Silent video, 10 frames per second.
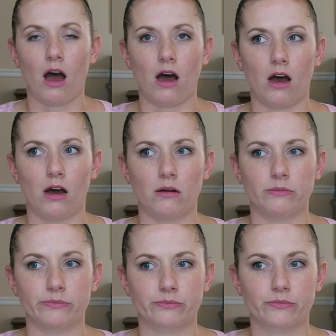
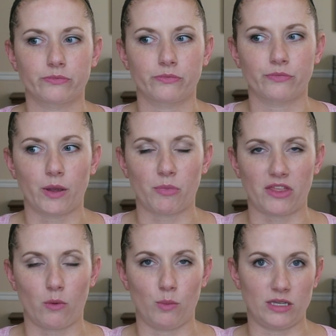But
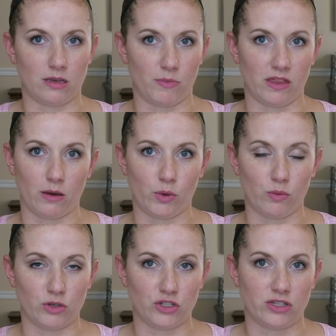that would be something that we
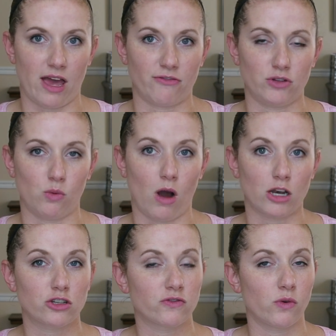would just have to
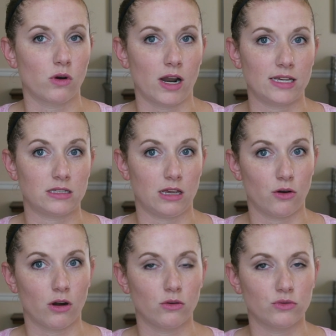watch for as he
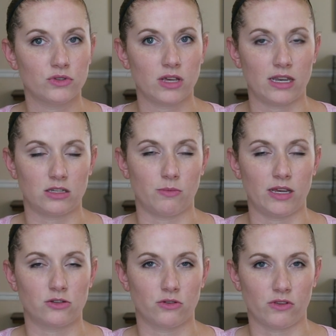grows, and to
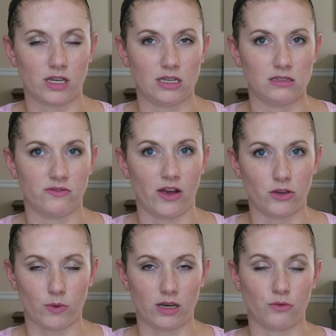make sure that he's
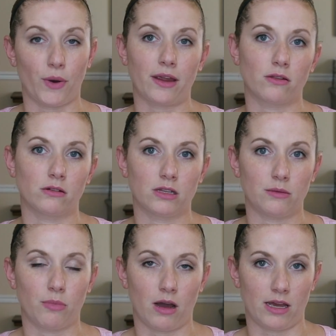evaluated regularly
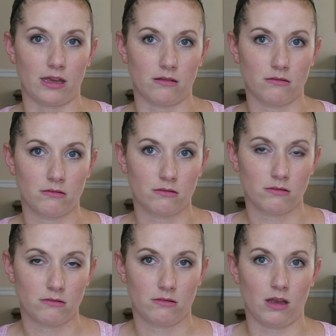by
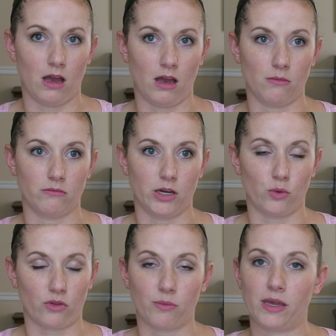an
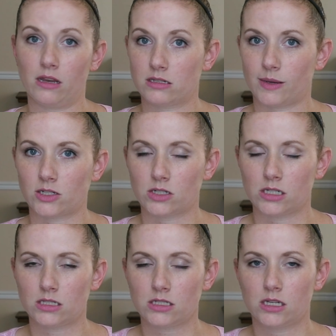orthopedic
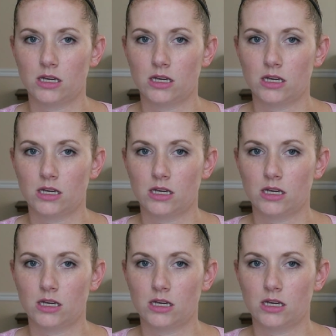specialist.